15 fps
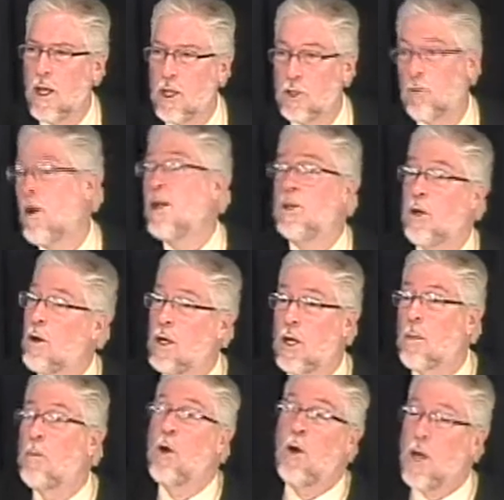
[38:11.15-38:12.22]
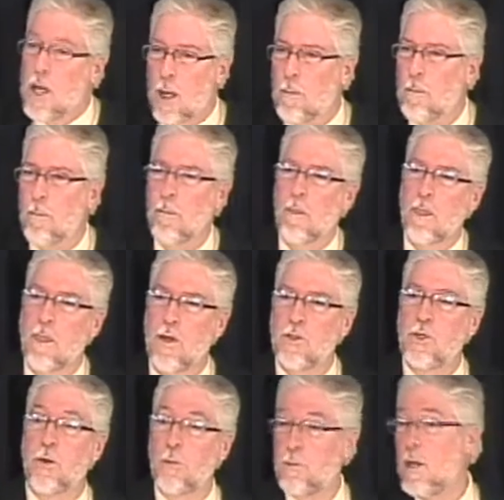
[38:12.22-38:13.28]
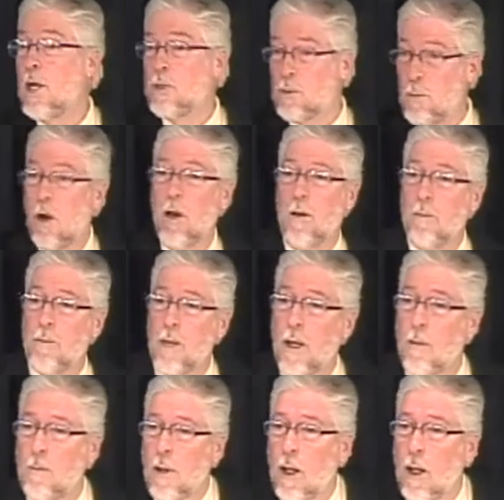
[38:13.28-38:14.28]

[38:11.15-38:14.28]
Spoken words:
is right there in Capernaum. So, yes, Paul. Yeah.